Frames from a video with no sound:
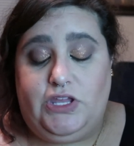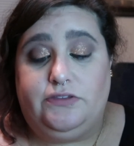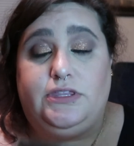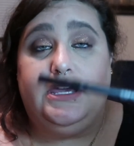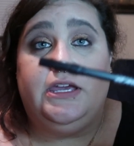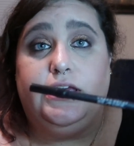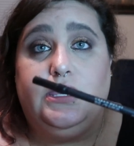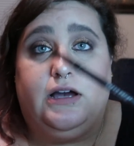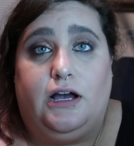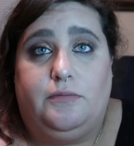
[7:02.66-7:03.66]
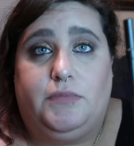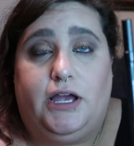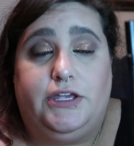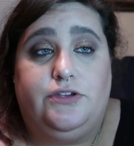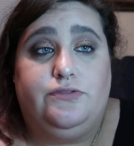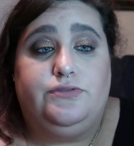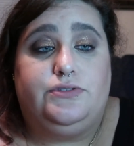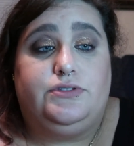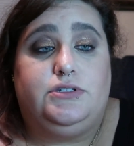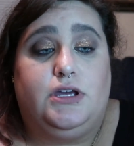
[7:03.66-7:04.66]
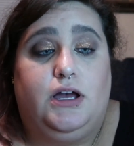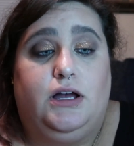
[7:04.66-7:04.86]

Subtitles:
the I used